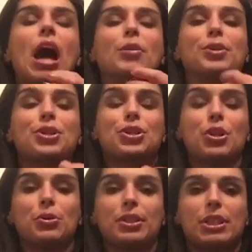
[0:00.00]
I was
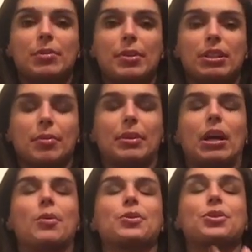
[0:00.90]
so sick to my stomach.
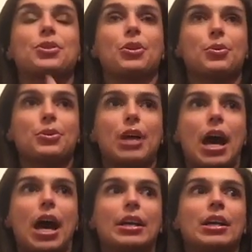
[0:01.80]
I was so
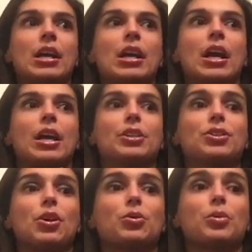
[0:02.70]
sad and
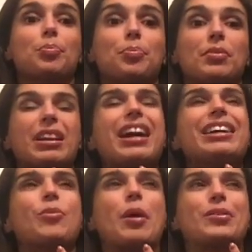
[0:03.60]
so not
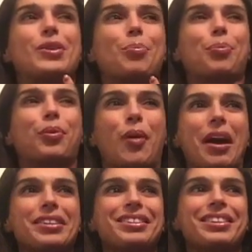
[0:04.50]
in a way
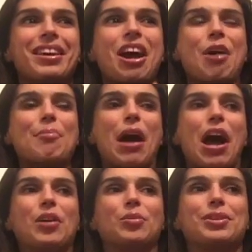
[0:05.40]
depressed, but
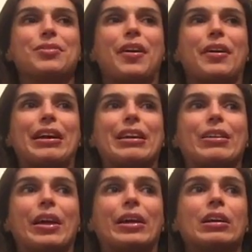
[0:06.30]
I was very,
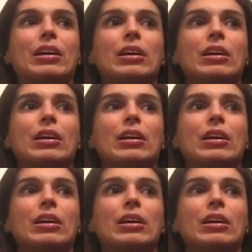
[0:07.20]
like,